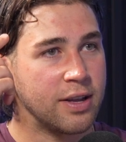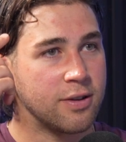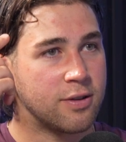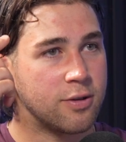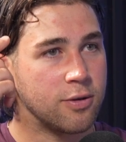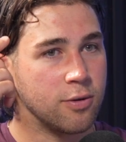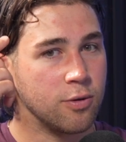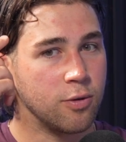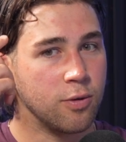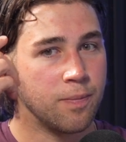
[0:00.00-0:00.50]

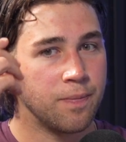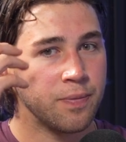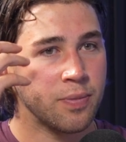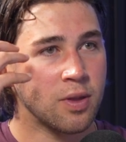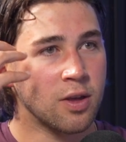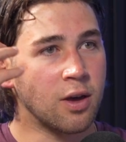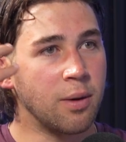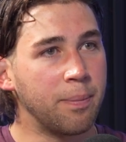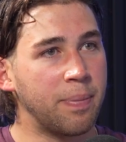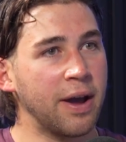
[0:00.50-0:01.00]
to
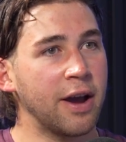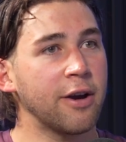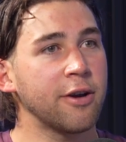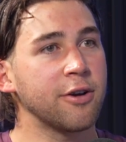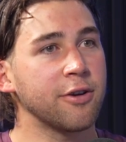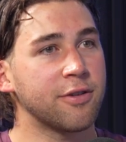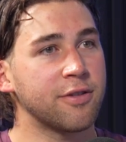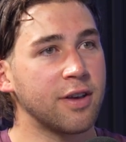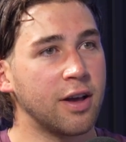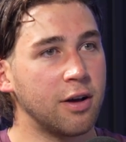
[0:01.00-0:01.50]
compare
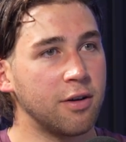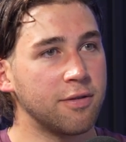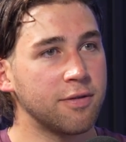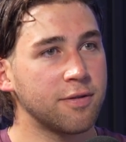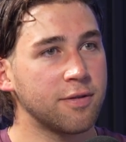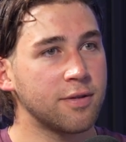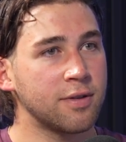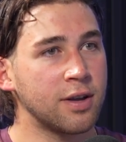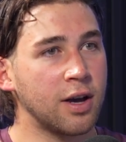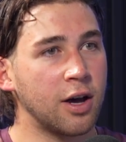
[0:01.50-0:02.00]

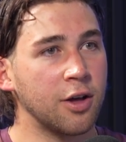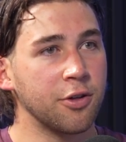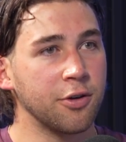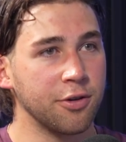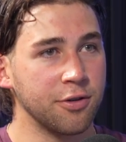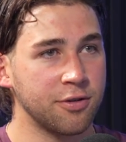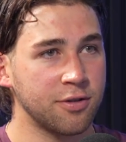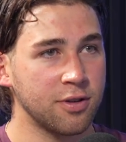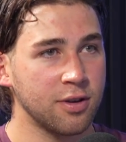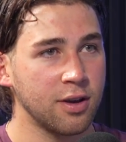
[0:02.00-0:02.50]
yourself to
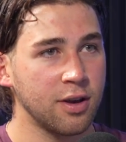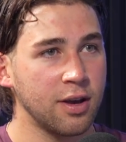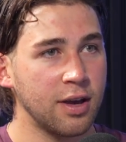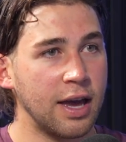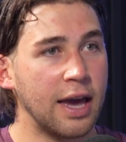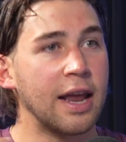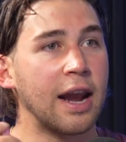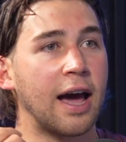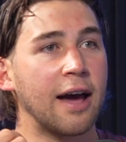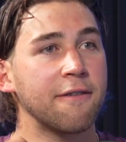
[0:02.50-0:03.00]
others.
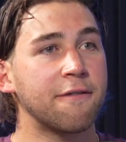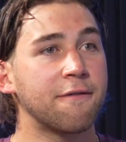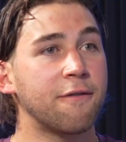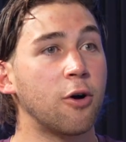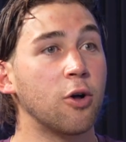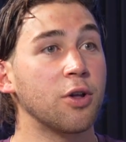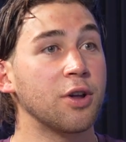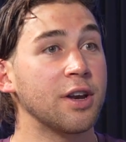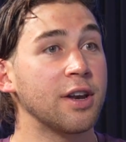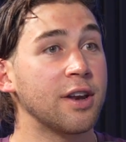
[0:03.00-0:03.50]
And I've
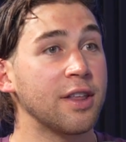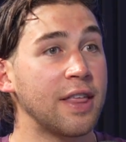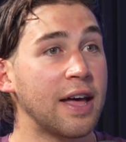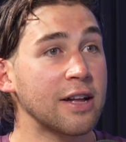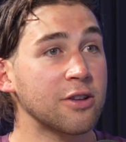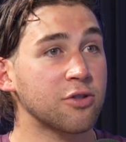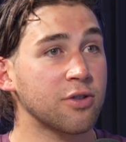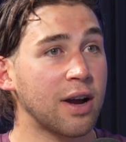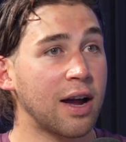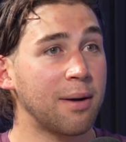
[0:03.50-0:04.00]
fallen into that
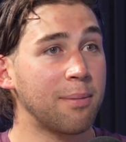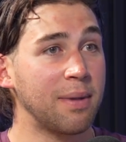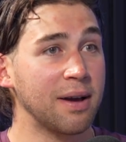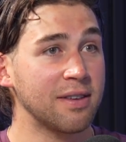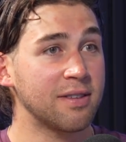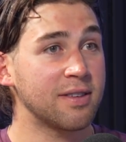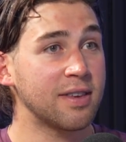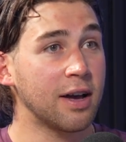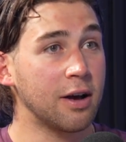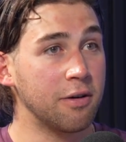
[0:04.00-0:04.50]
trap
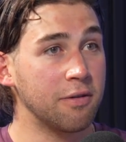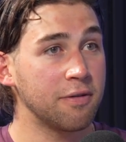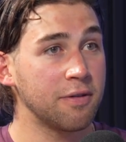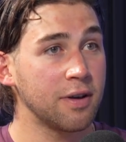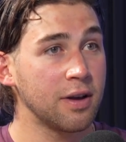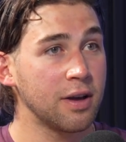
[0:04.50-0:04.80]
myself.